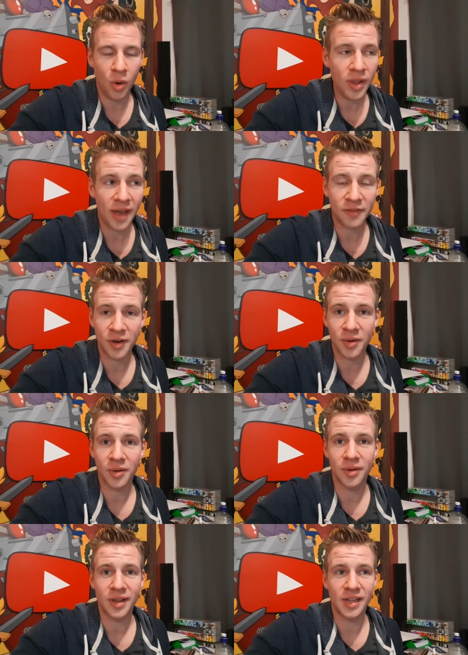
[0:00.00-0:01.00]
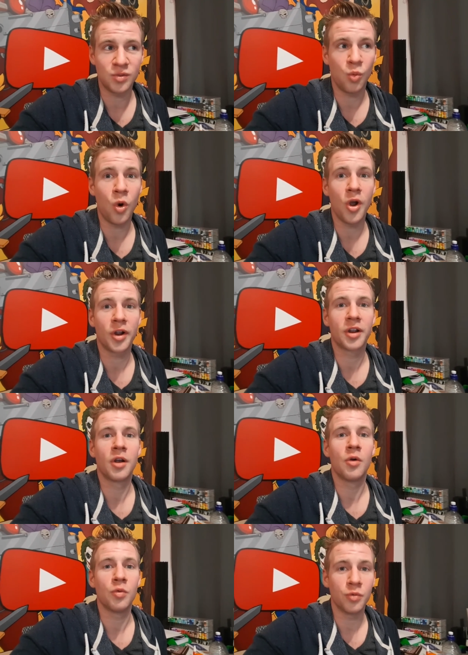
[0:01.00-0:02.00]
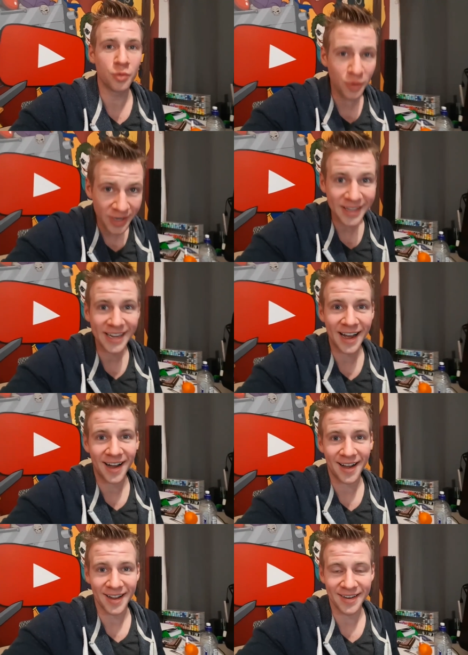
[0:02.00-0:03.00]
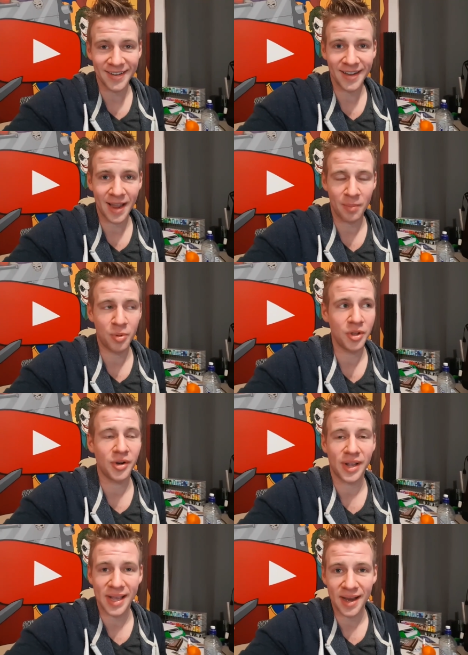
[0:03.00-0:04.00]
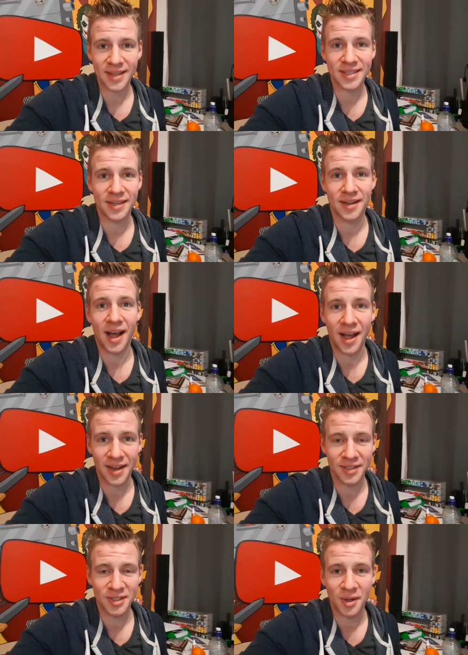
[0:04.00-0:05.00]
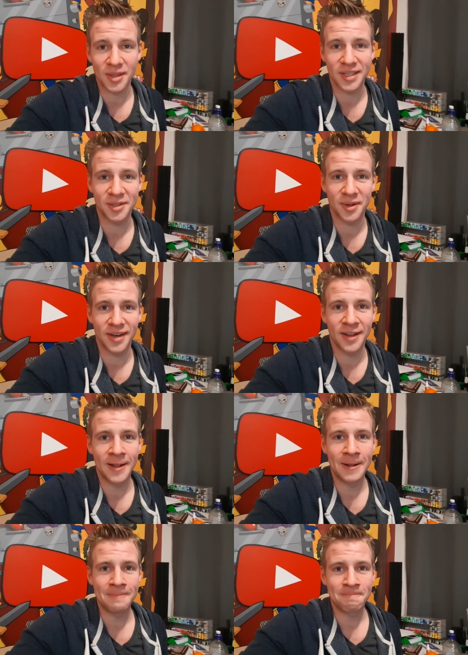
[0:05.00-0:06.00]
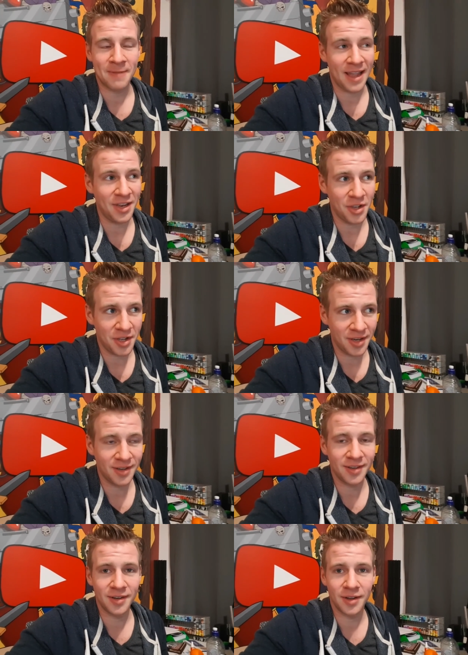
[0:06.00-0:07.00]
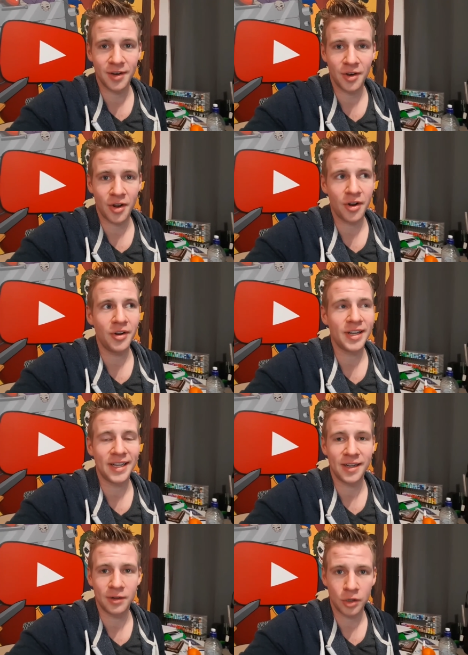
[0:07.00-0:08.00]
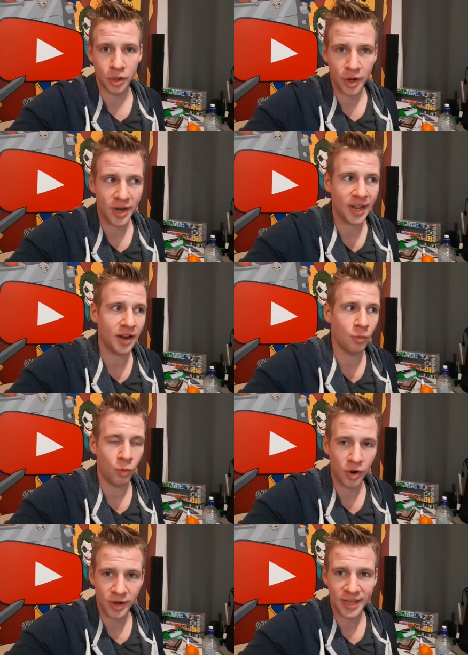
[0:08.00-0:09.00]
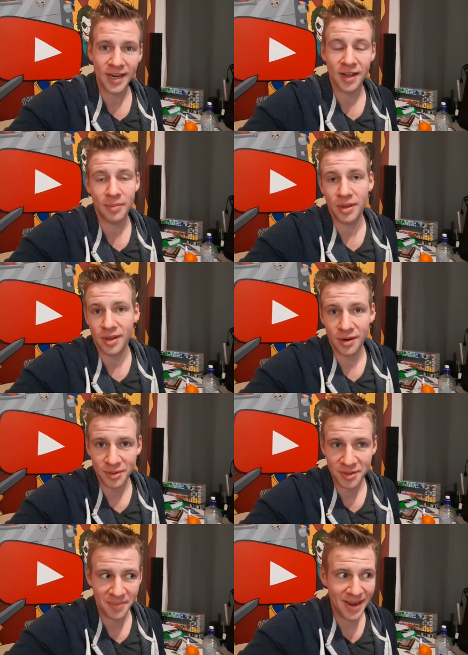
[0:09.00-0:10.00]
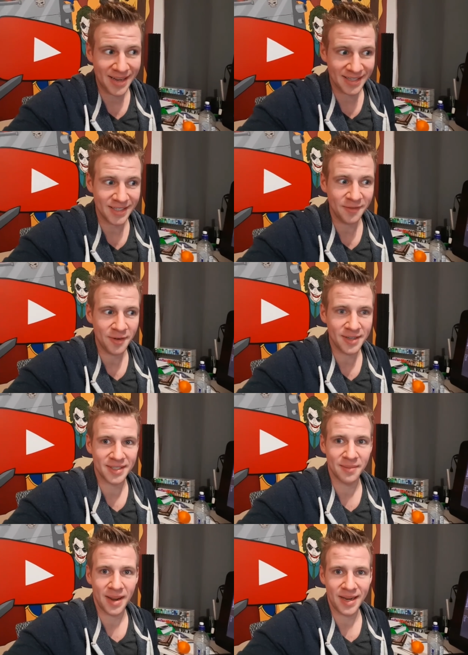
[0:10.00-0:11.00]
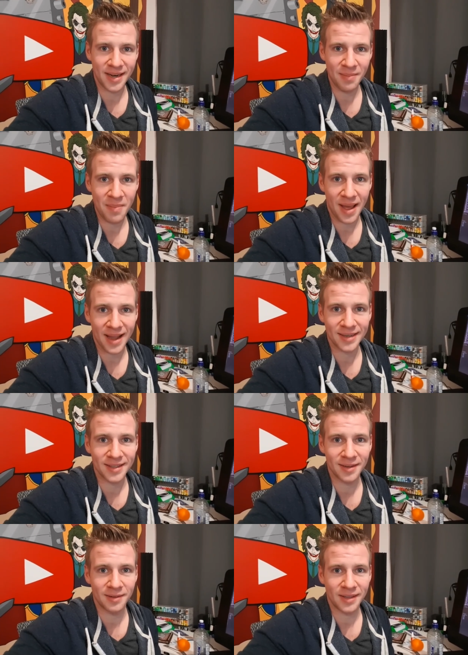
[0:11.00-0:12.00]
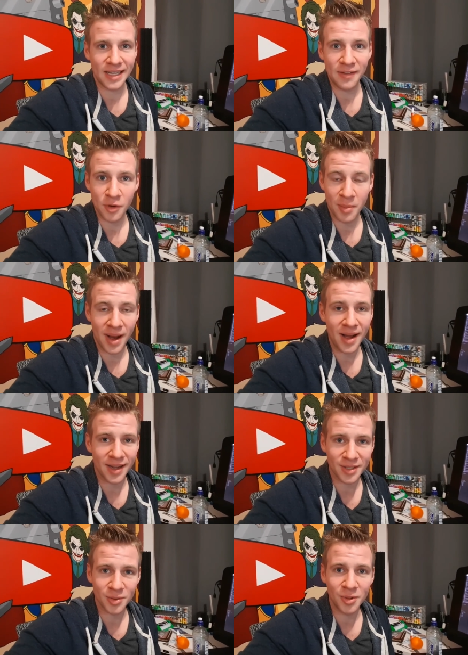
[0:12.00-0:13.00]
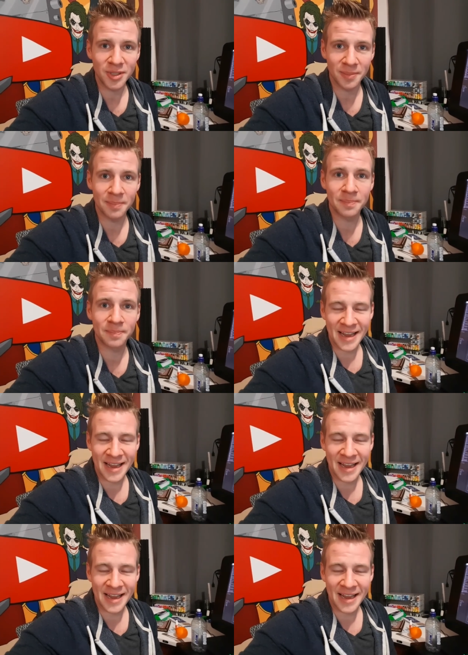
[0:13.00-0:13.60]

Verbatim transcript: all you have to do is work really hard and put your guts and heart and soul into it. And you can not only learn it and work in it, but you can also make a difference and make an impact and leave your mark. It's awesome.